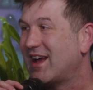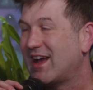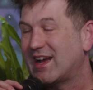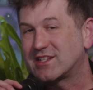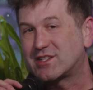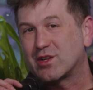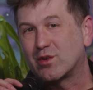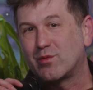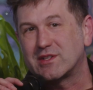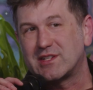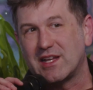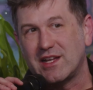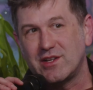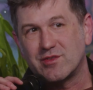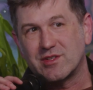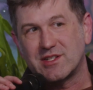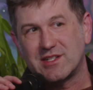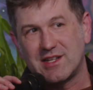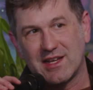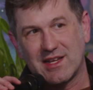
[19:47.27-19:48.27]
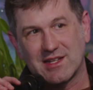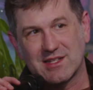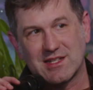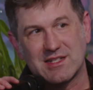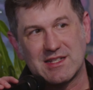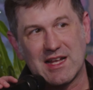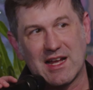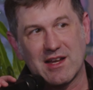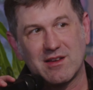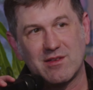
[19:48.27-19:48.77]
And so what's interesting
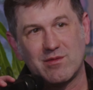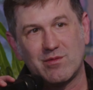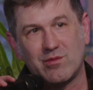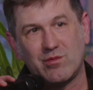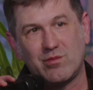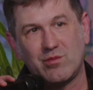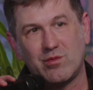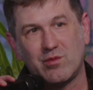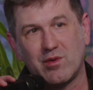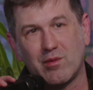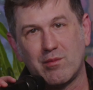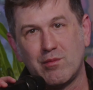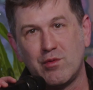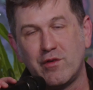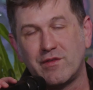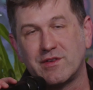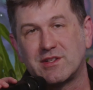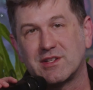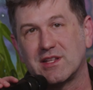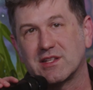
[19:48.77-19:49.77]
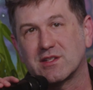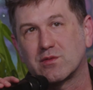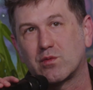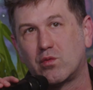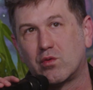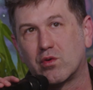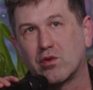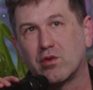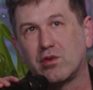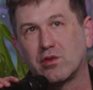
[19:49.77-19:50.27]
is that we're moving to this
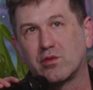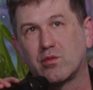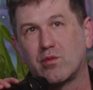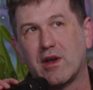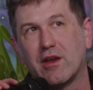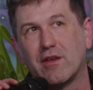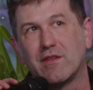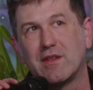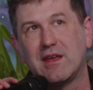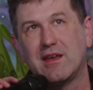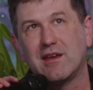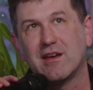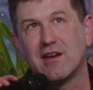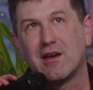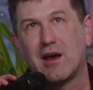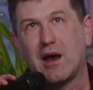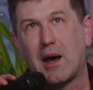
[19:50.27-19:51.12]
world where the